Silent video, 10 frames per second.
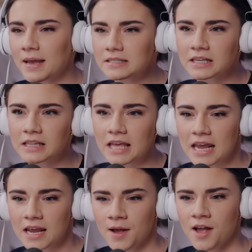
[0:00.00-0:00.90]

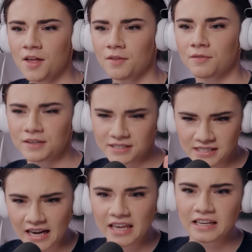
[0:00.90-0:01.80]
Basically, the
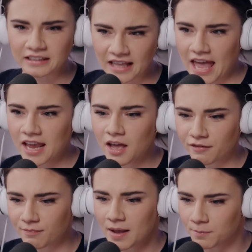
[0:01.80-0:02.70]
second leg
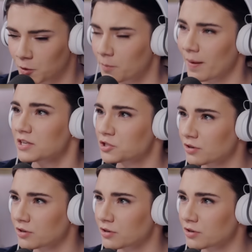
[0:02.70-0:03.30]
of my Budapest